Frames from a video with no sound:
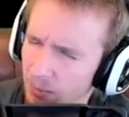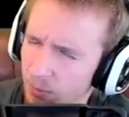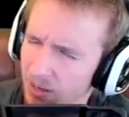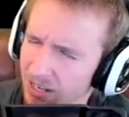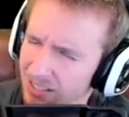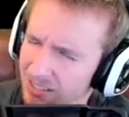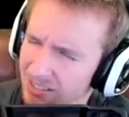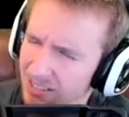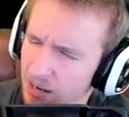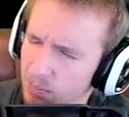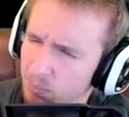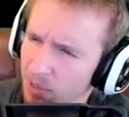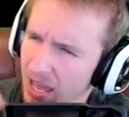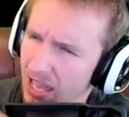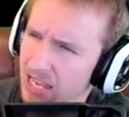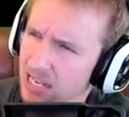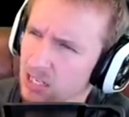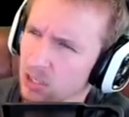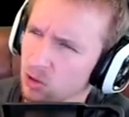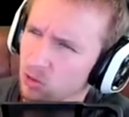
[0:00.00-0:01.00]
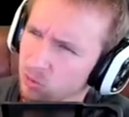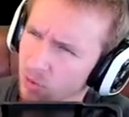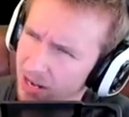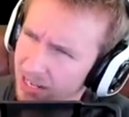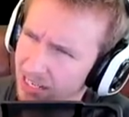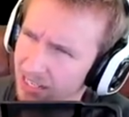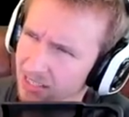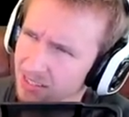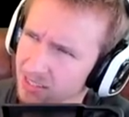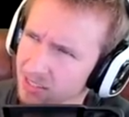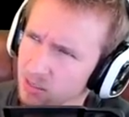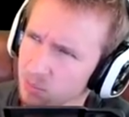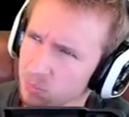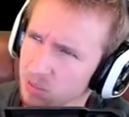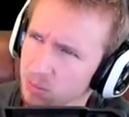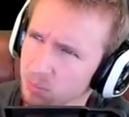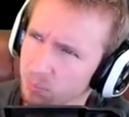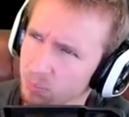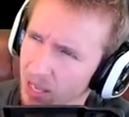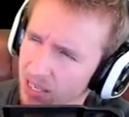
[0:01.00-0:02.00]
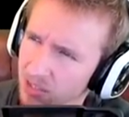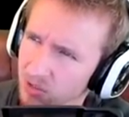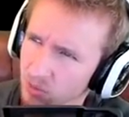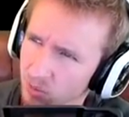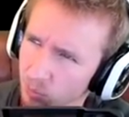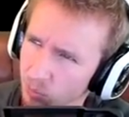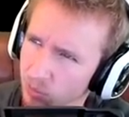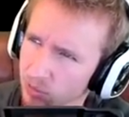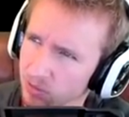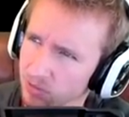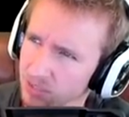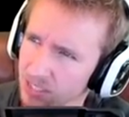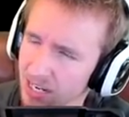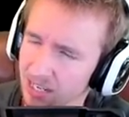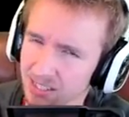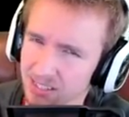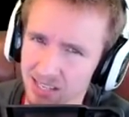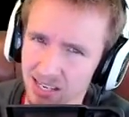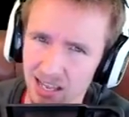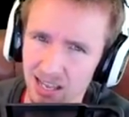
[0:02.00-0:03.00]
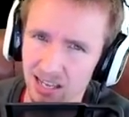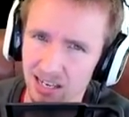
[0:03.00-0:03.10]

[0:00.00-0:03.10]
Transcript: When I say paying credits to be better at World of Tanks,